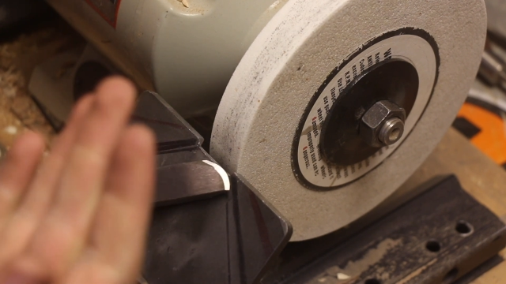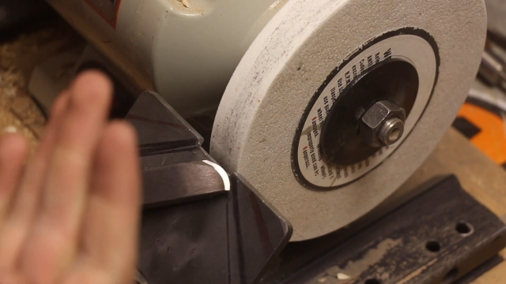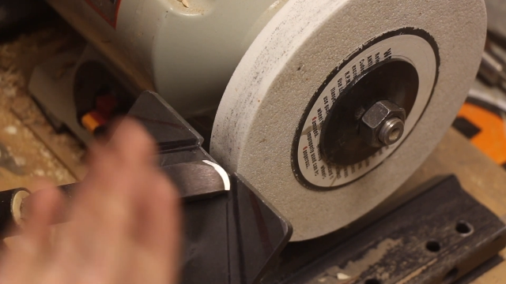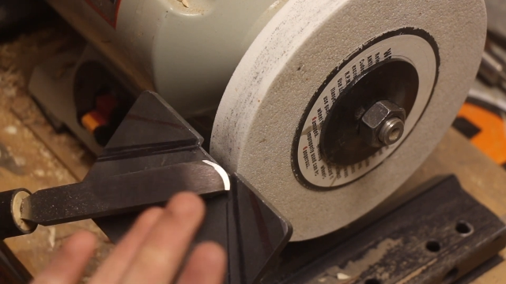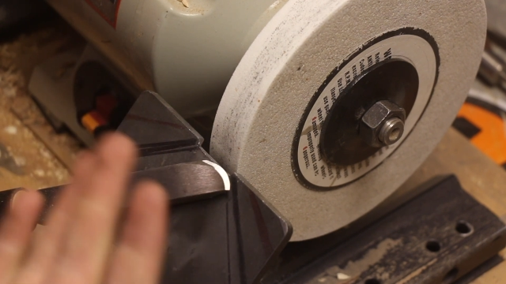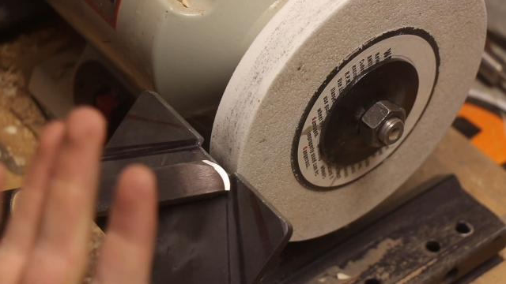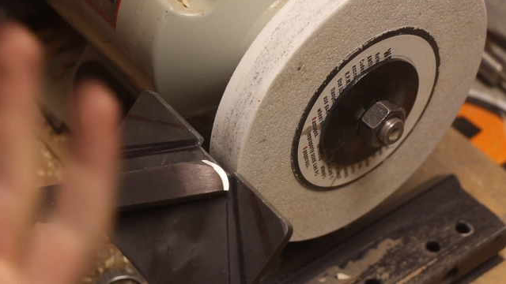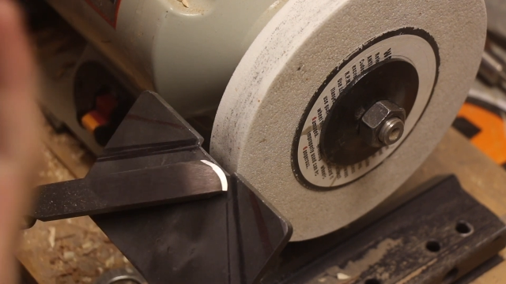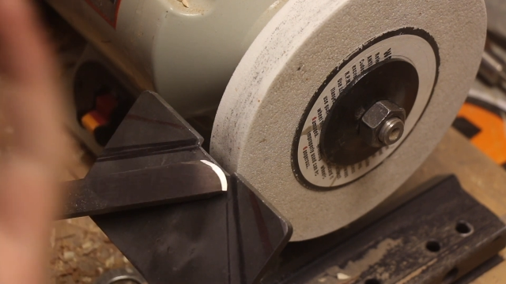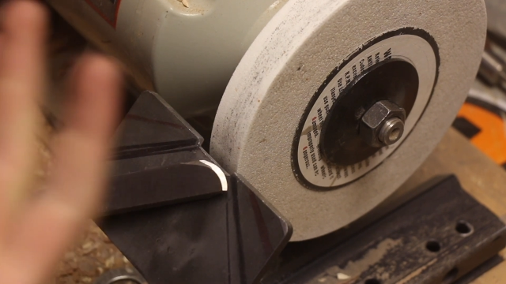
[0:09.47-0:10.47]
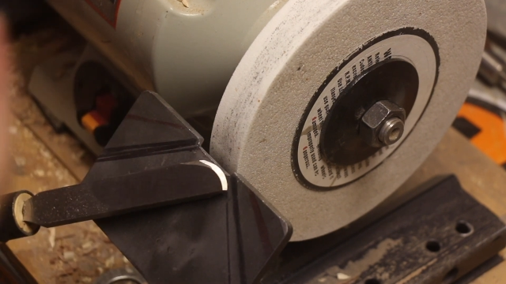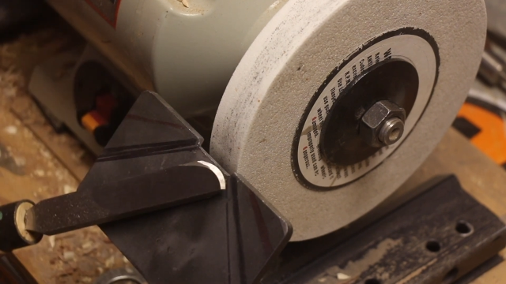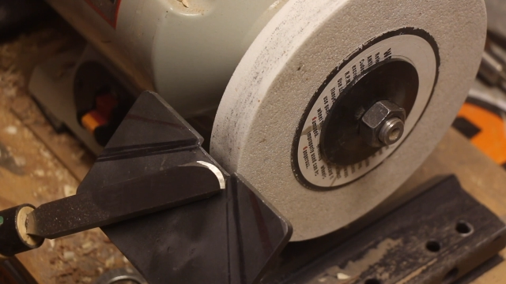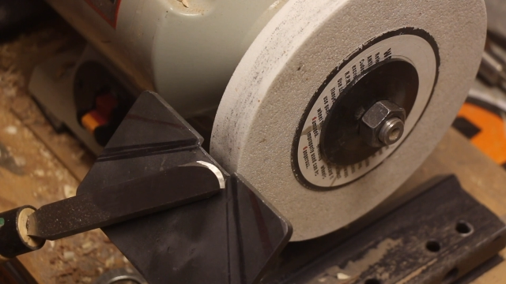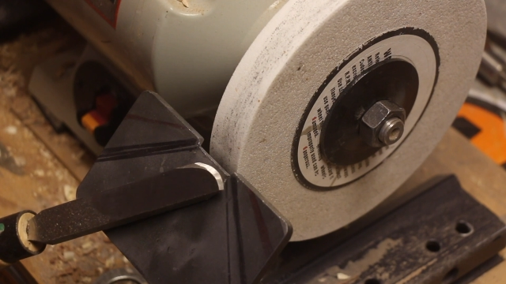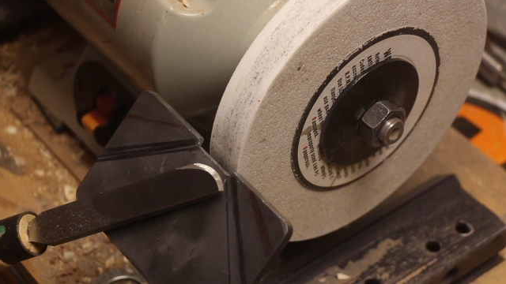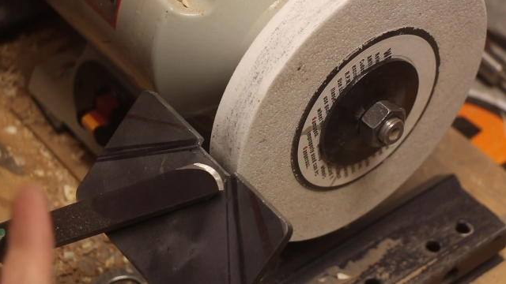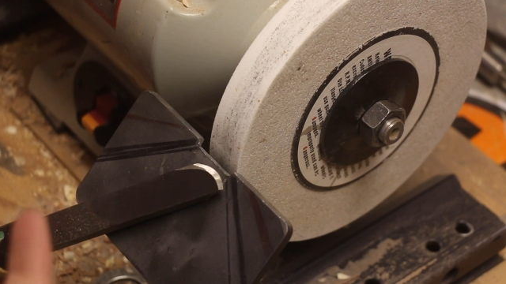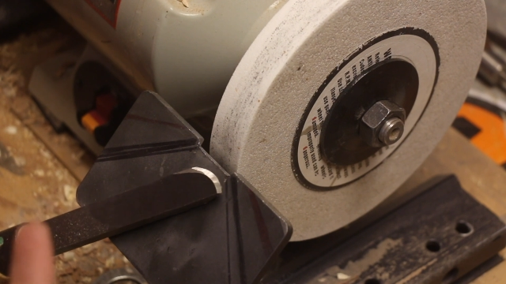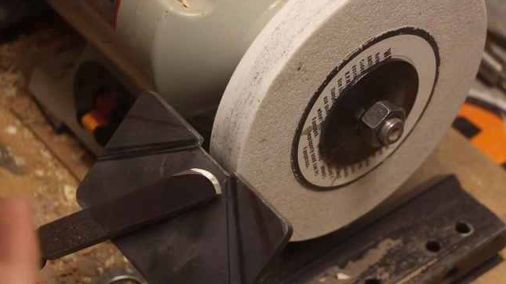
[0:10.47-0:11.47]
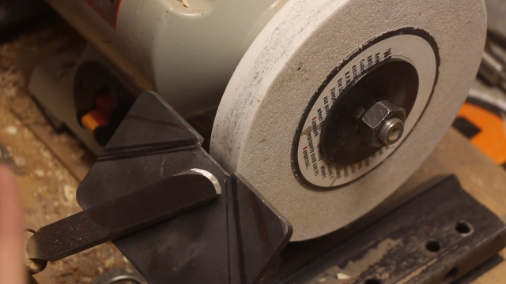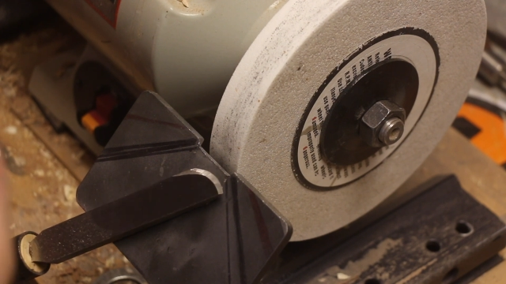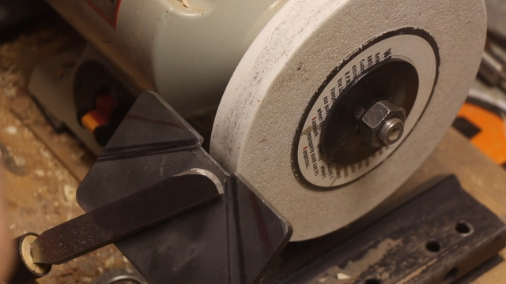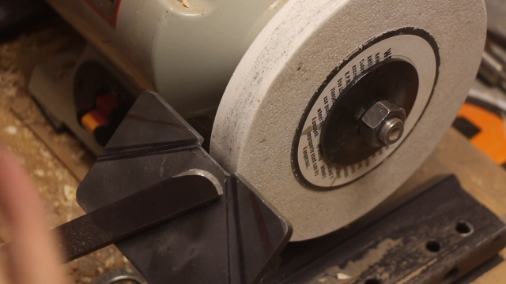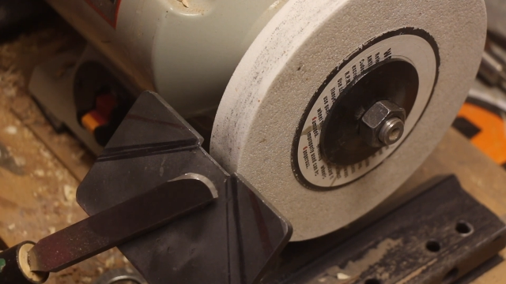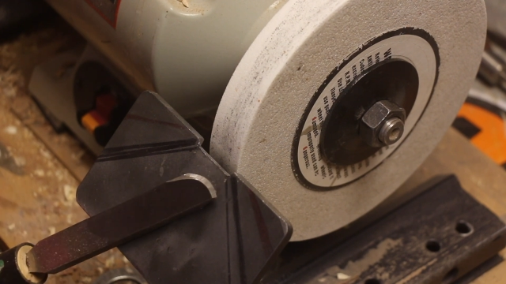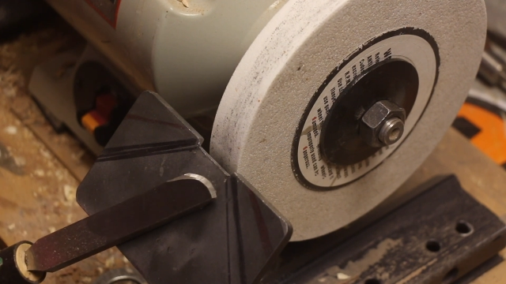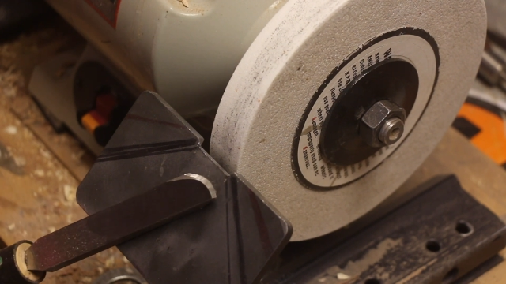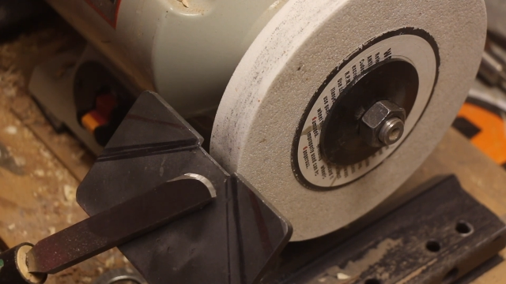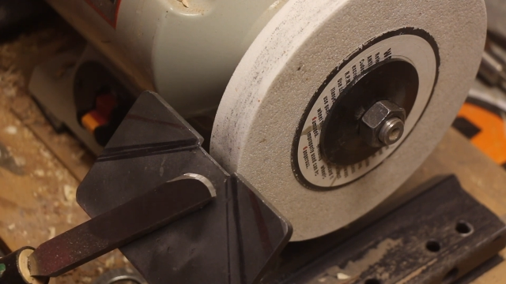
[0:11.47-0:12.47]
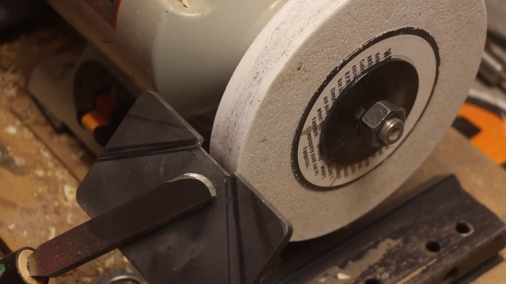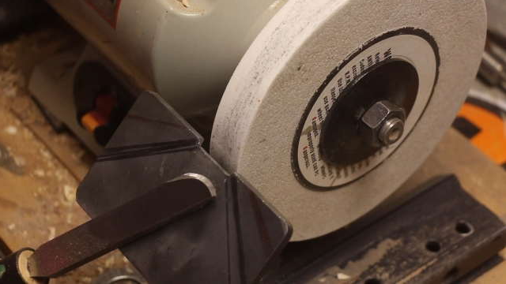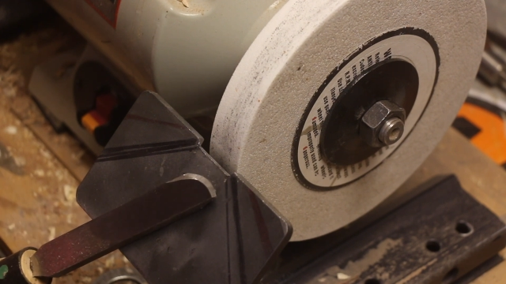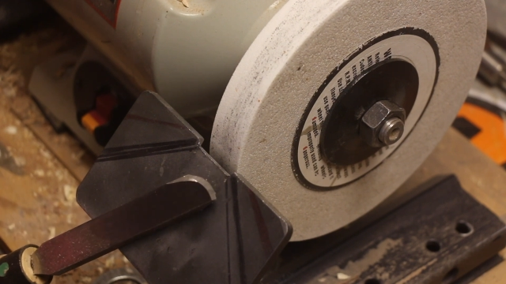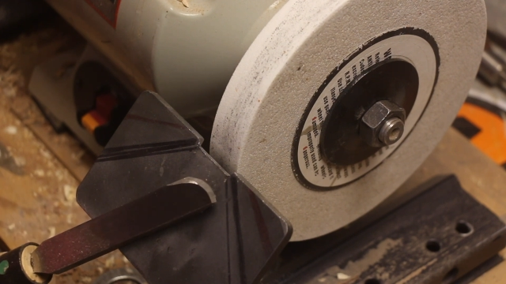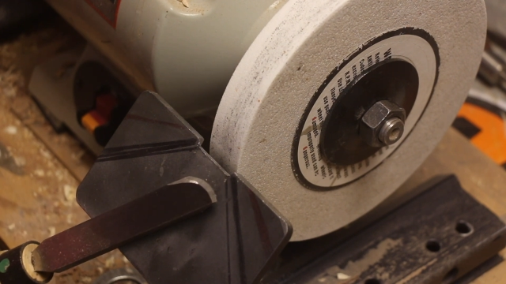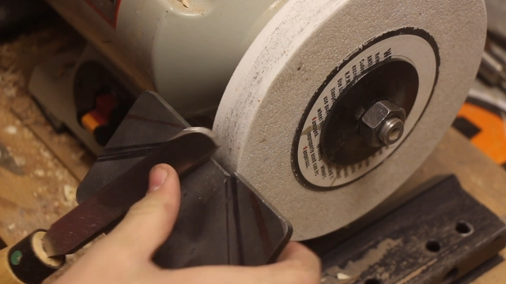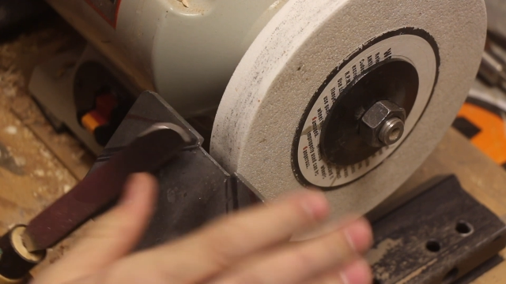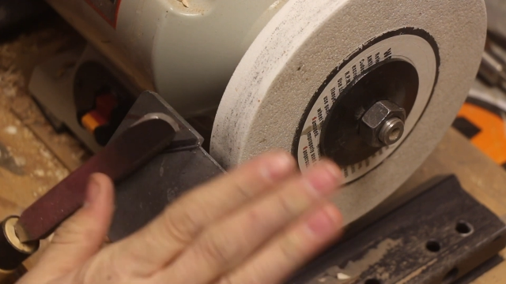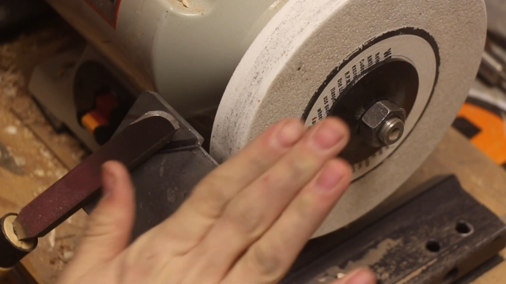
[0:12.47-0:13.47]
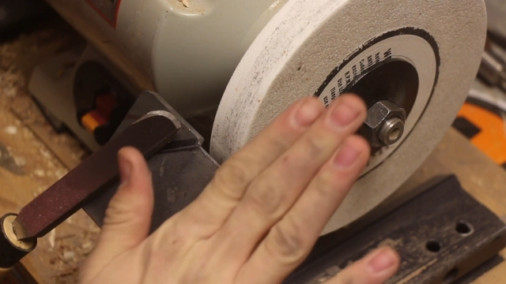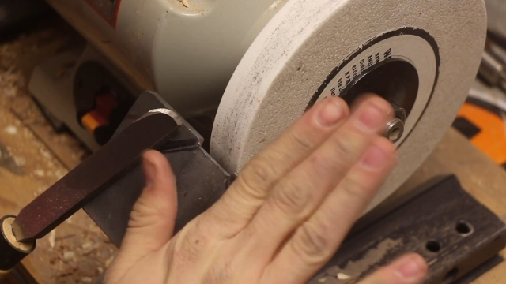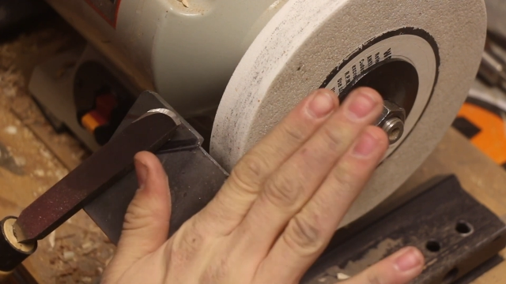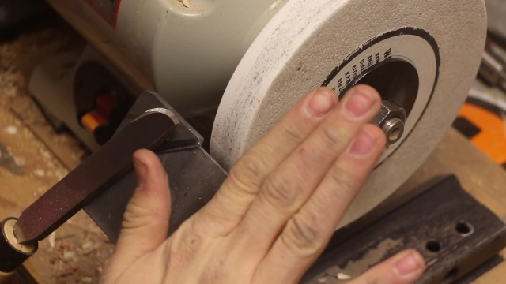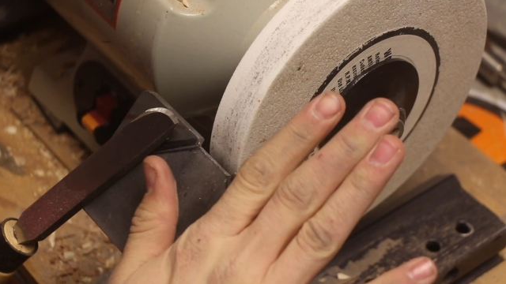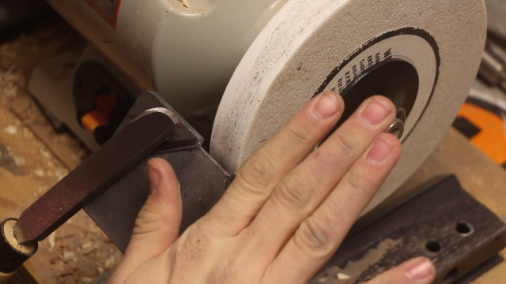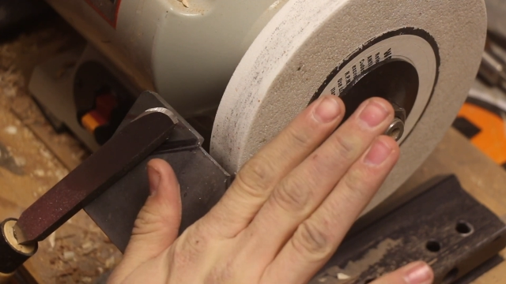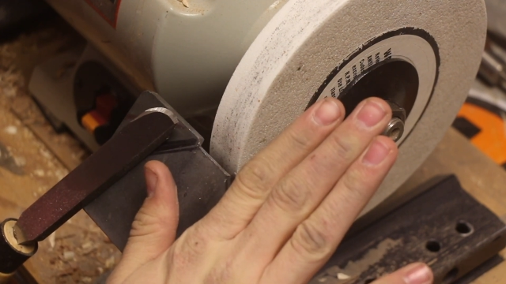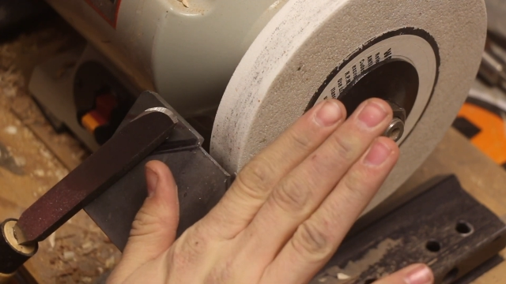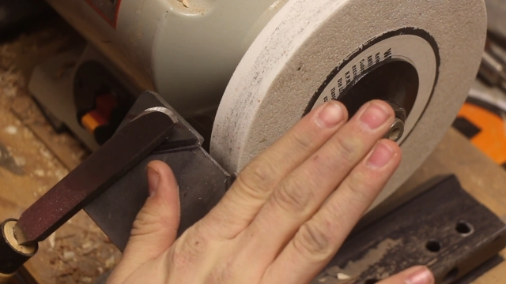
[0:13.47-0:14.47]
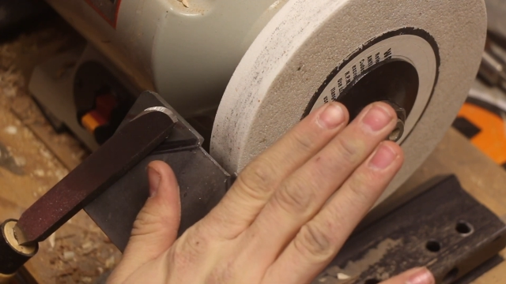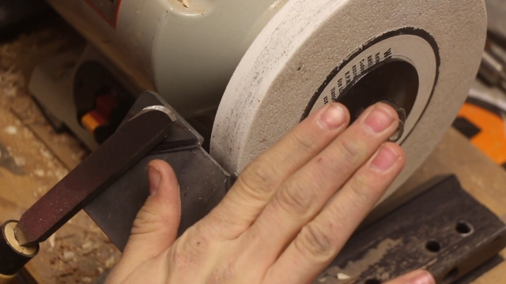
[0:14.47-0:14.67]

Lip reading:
No face is visible, so there are no lips to read.